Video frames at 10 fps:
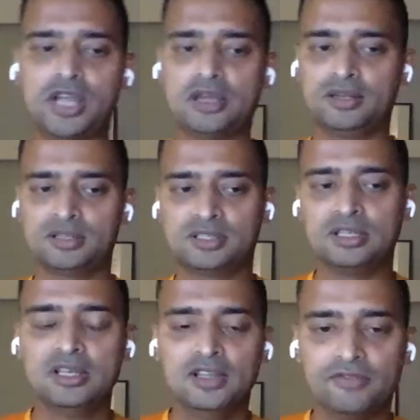
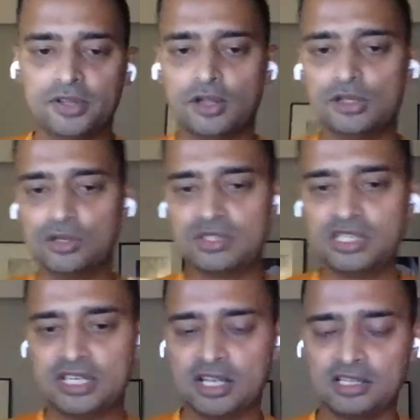channels with all those
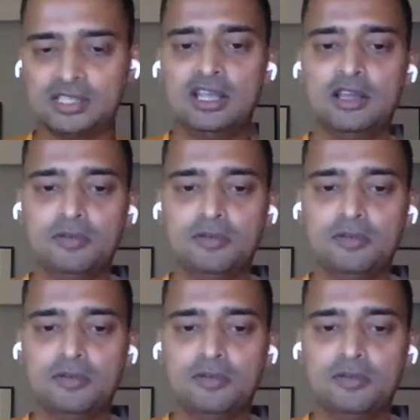details.